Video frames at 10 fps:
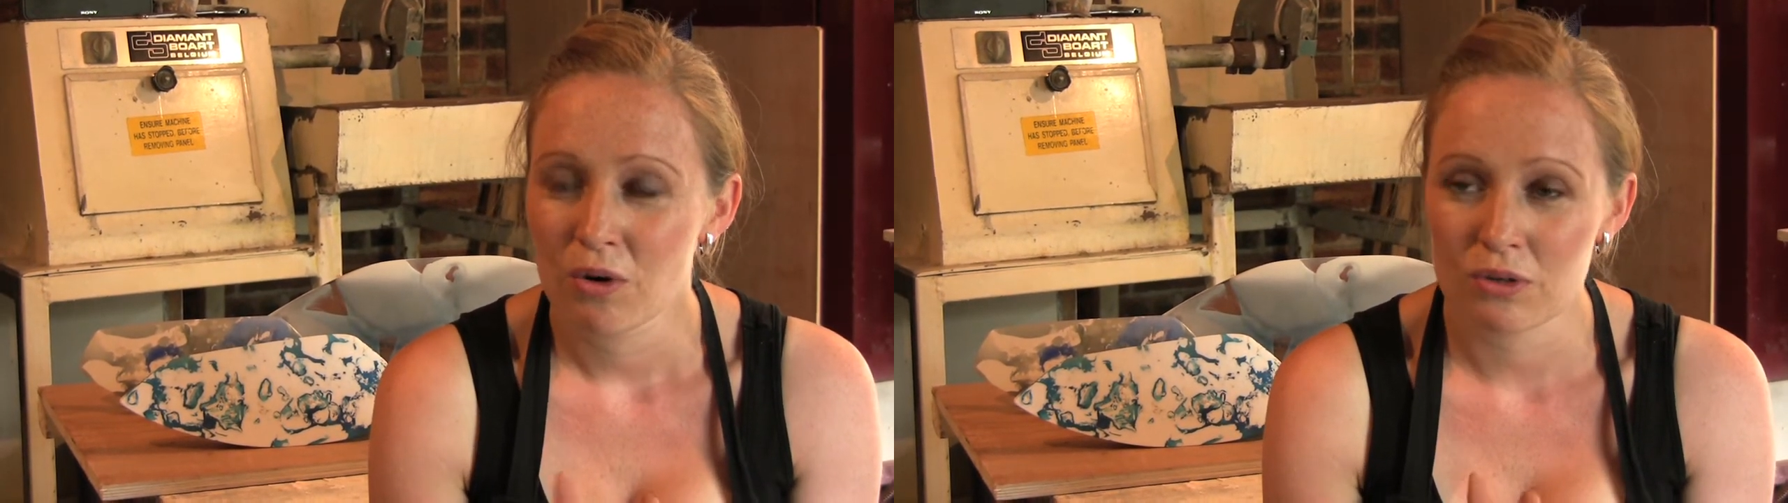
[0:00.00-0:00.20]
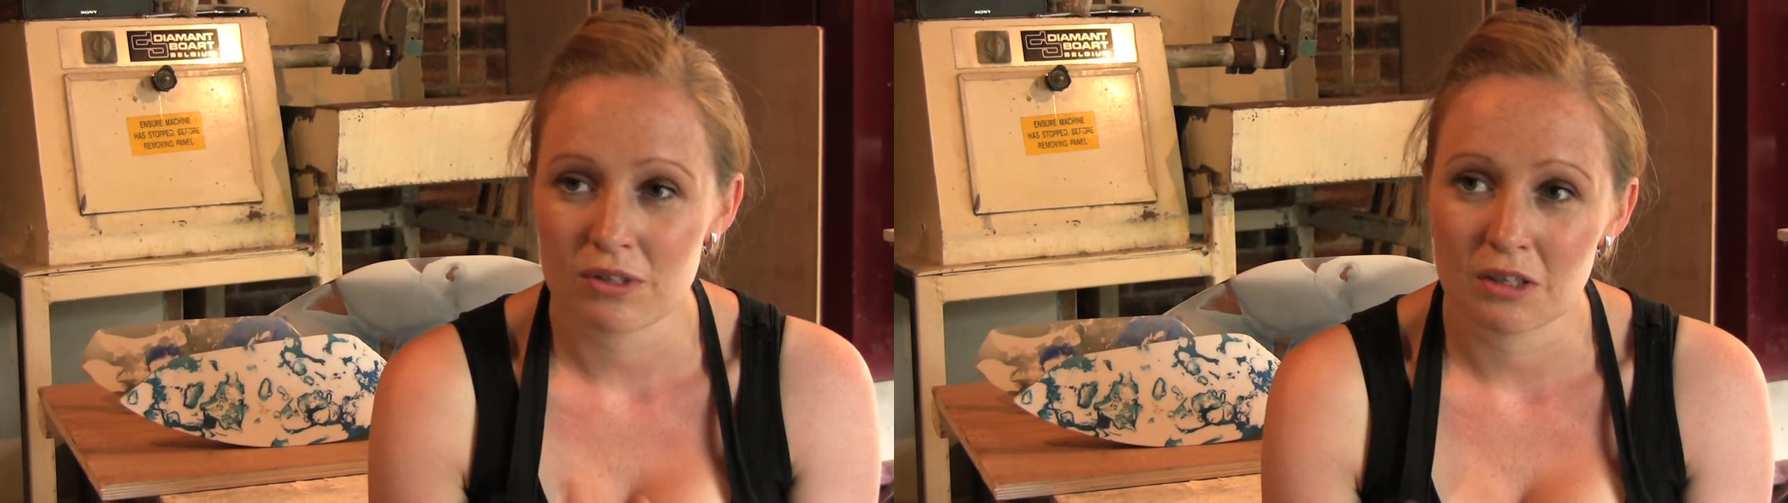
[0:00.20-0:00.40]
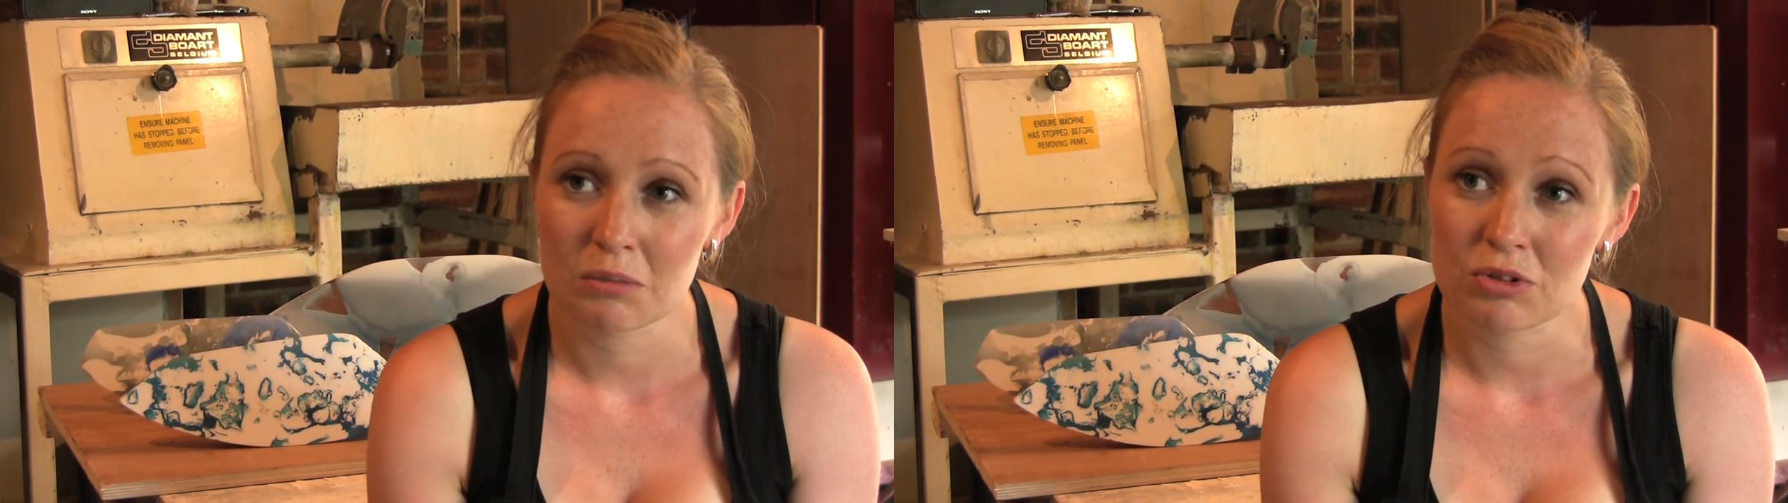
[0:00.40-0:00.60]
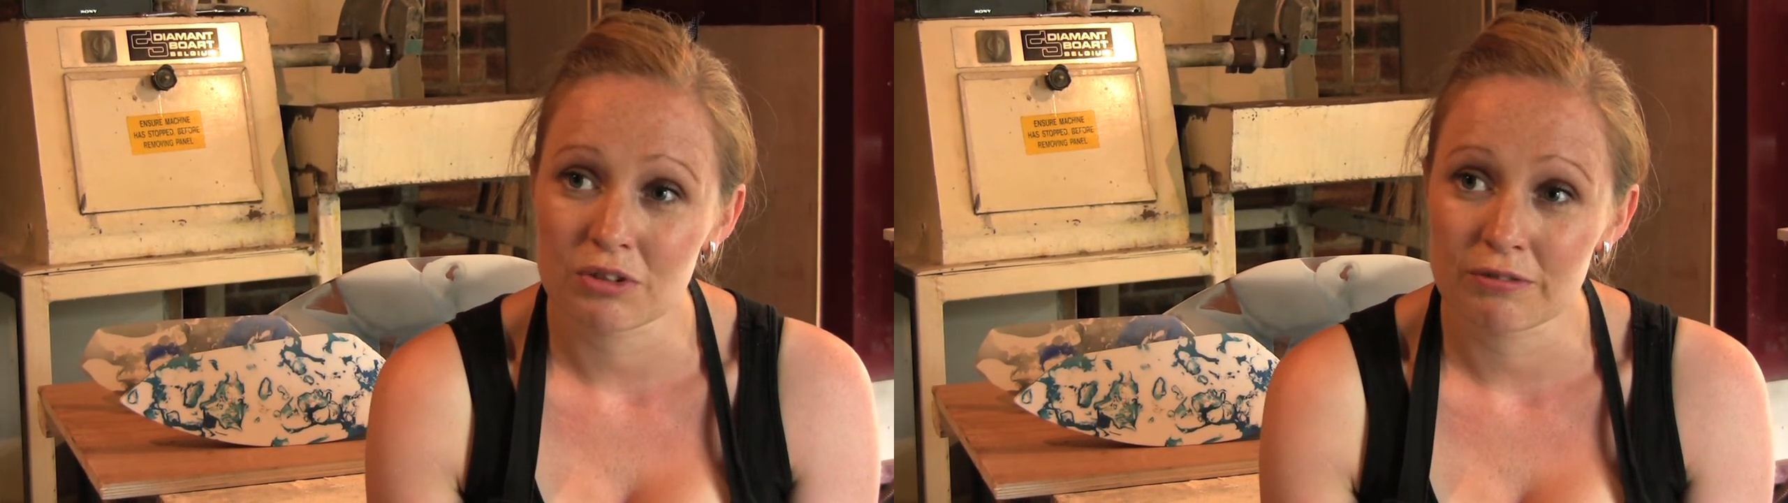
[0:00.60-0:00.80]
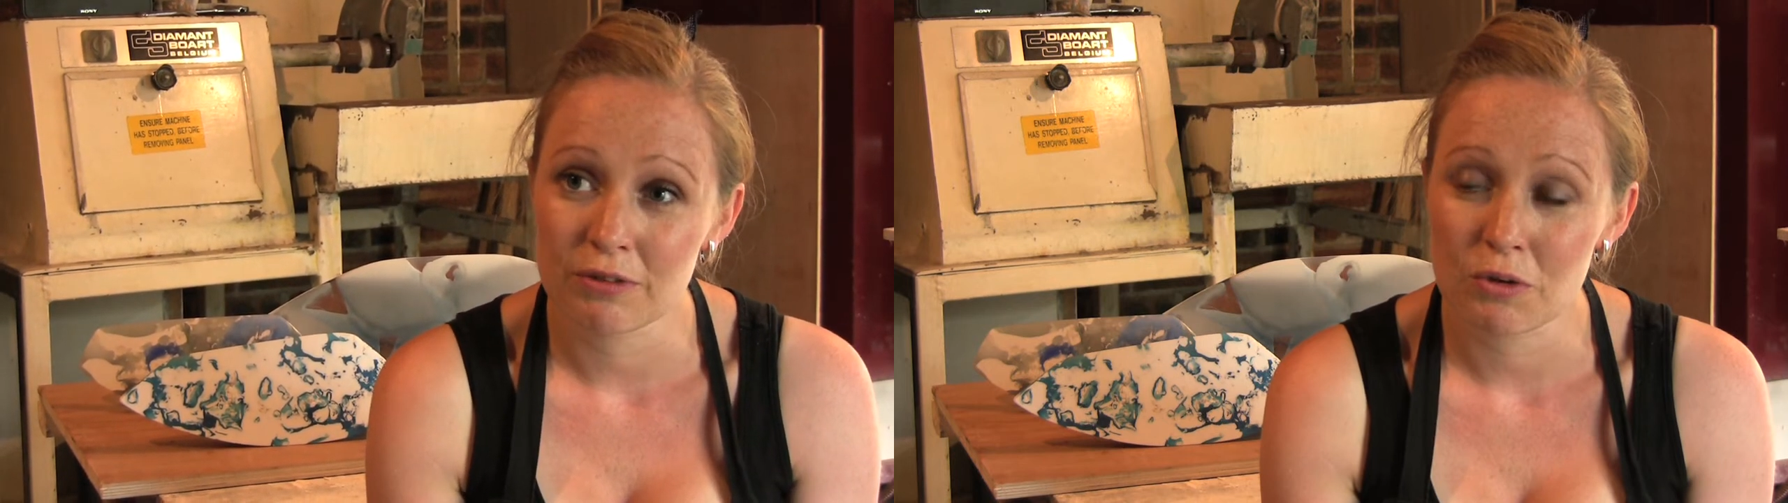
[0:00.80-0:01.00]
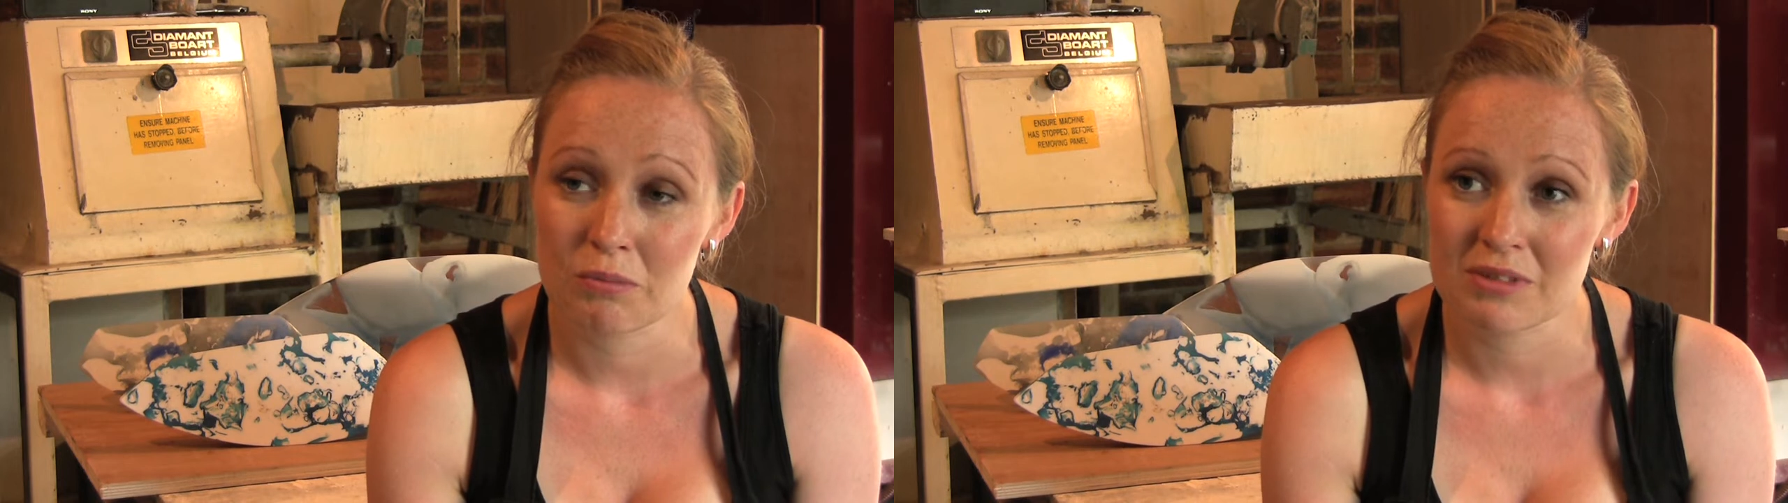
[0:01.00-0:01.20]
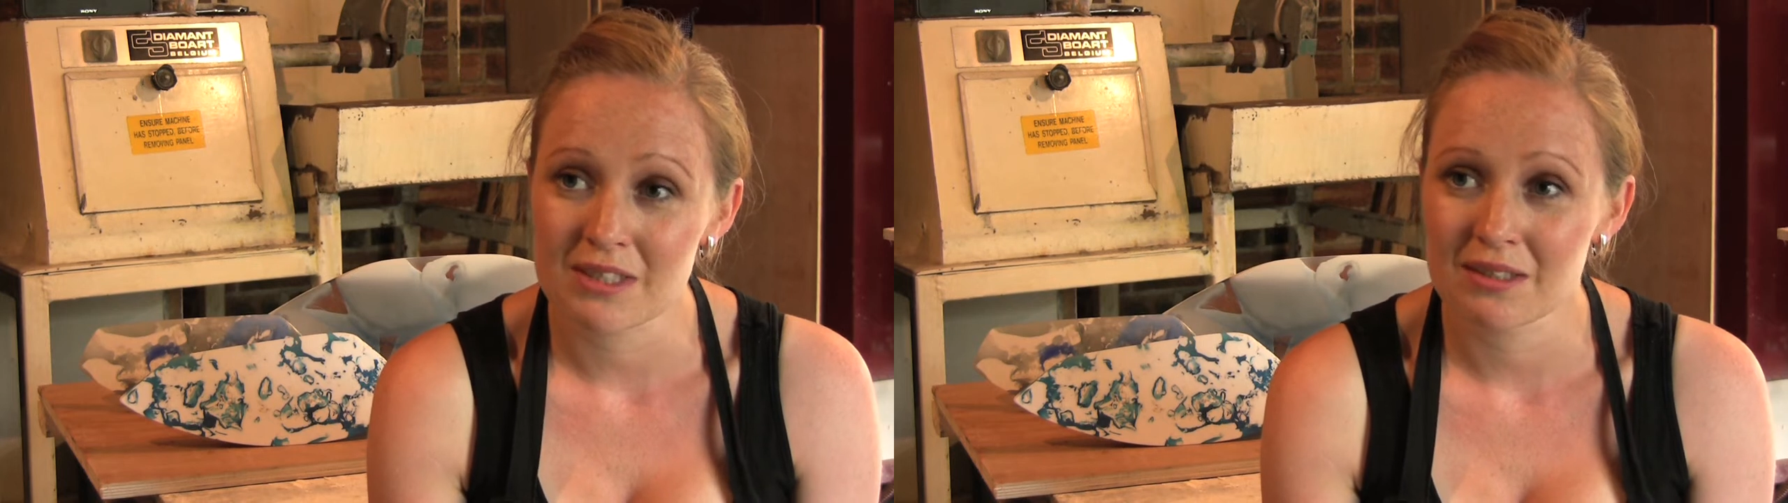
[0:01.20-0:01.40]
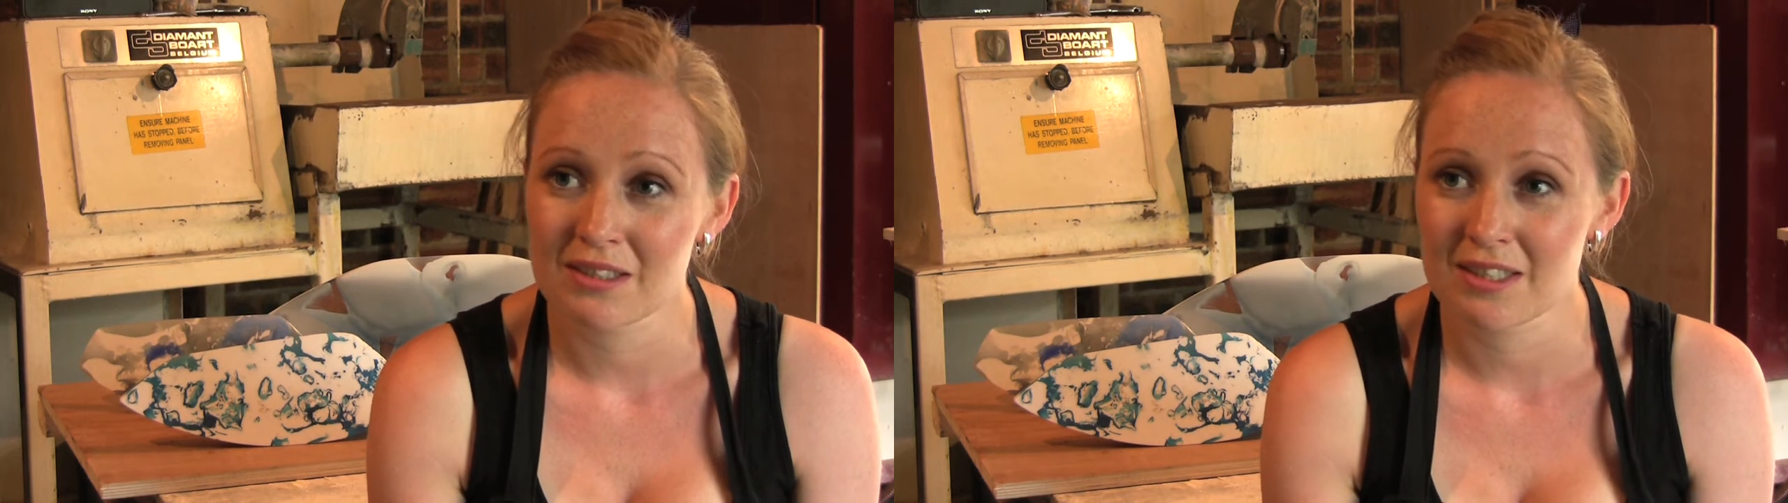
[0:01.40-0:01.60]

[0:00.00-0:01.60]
or sculptural form to,